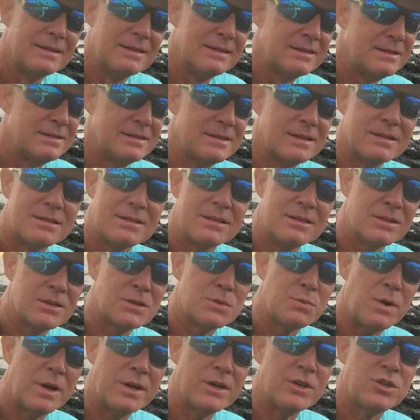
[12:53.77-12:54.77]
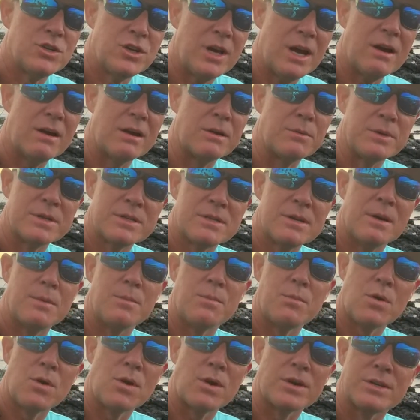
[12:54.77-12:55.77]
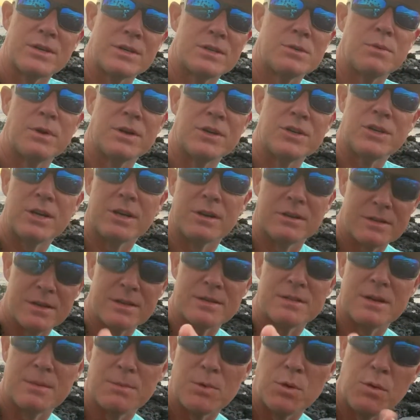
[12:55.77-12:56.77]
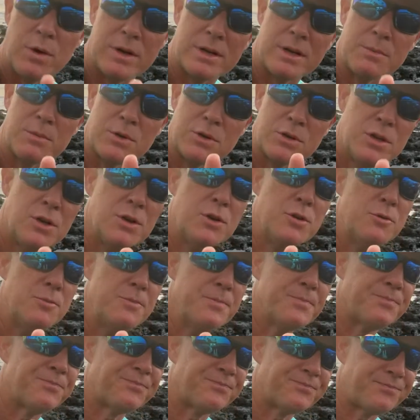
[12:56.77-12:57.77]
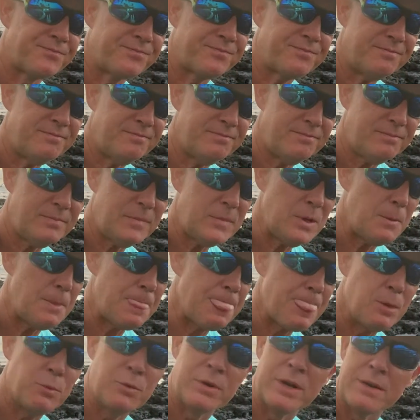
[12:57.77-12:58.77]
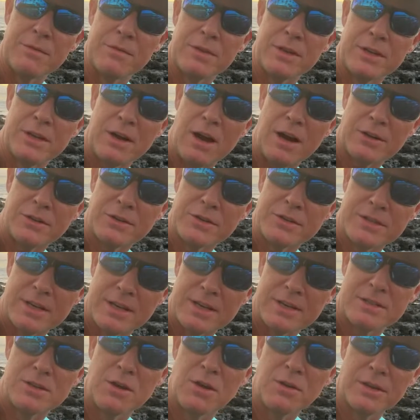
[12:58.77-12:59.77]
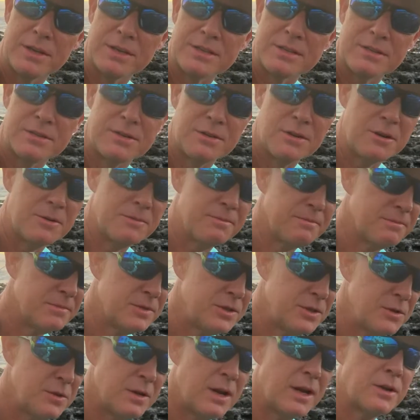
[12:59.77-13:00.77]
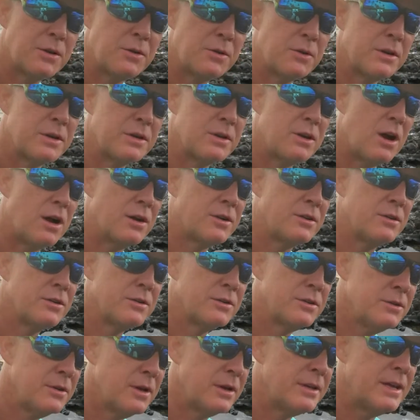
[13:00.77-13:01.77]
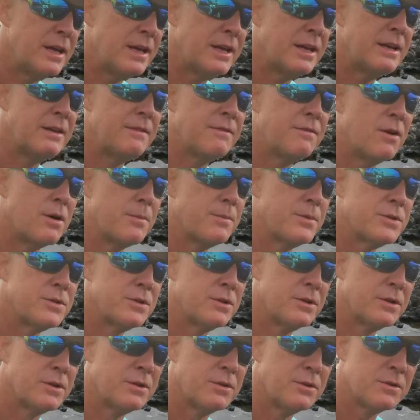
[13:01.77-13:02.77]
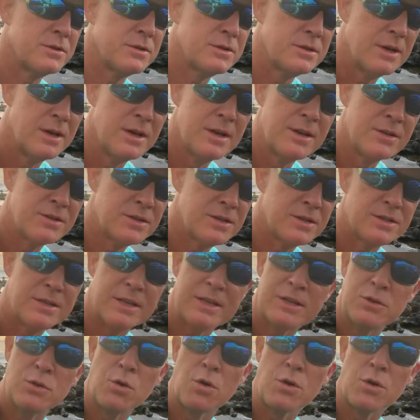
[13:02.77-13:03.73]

just want to share it. When something works, you just want to share it. So that's number 1. Number 2, whatever the doctor says, don't listen to him. Do not go to a doctor, do not take any pharmaceuticals, just ignore